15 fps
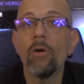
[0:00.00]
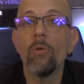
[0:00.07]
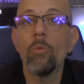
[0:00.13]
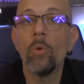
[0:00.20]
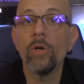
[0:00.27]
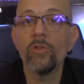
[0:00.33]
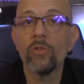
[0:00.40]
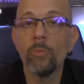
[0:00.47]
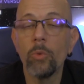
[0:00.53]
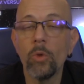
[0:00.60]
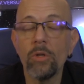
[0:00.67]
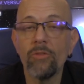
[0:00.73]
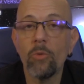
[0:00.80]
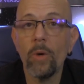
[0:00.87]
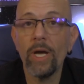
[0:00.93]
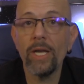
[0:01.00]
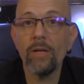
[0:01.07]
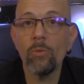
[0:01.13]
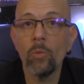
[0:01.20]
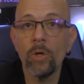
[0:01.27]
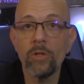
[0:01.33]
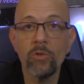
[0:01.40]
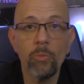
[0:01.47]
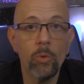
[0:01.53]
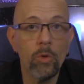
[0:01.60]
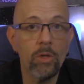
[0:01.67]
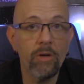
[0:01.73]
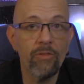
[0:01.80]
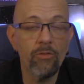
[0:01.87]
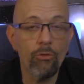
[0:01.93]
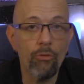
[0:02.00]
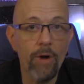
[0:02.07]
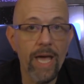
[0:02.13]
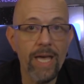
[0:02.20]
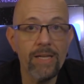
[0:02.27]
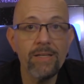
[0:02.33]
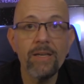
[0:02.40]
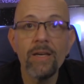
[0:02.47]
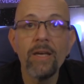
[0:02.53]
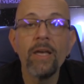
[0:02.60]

one spool of white, one spool of red.